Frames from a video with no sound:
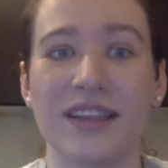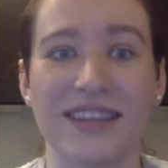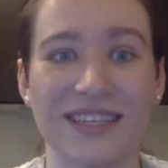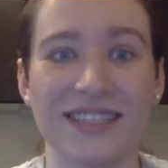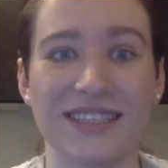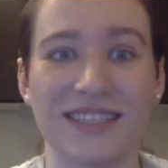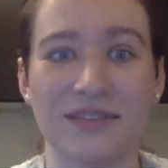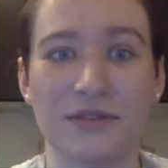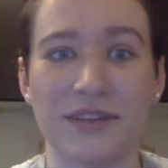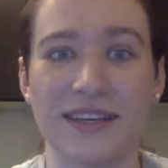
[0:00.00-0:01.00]
this
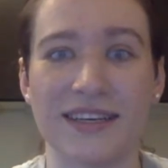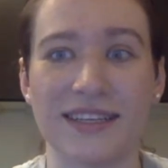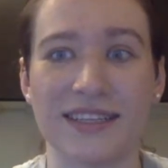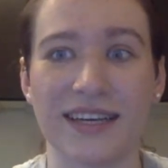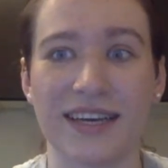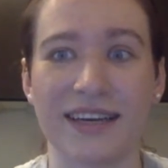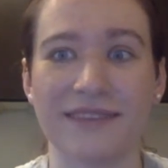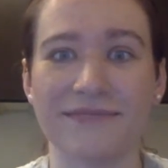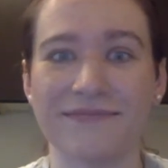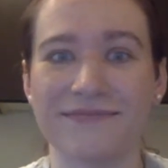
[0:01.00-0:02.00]
is like,
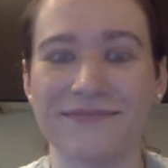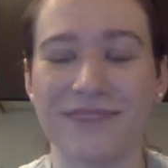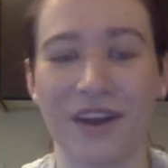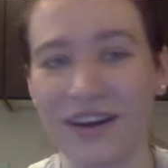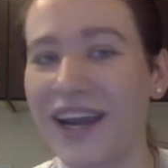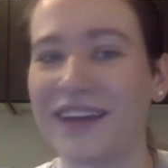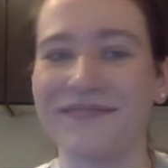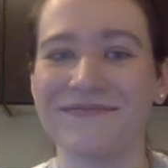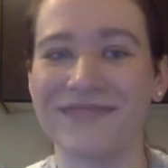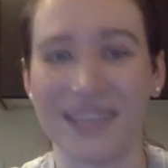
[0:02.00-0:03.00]
alright,
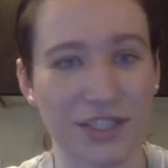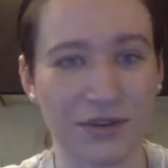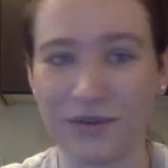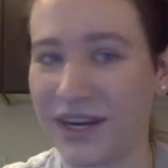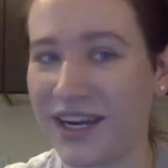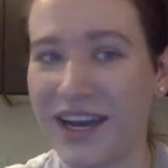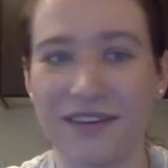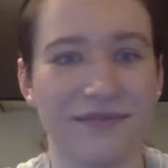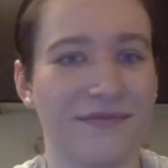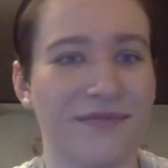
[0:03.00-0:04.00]
let's do it right
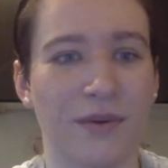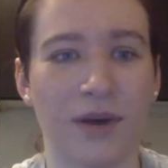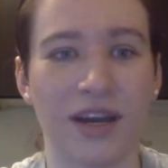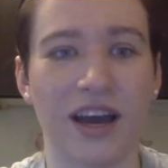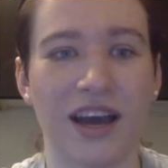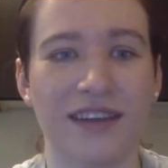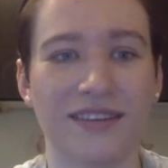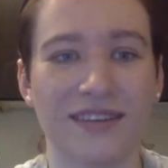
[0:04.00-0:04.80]
now. Why not?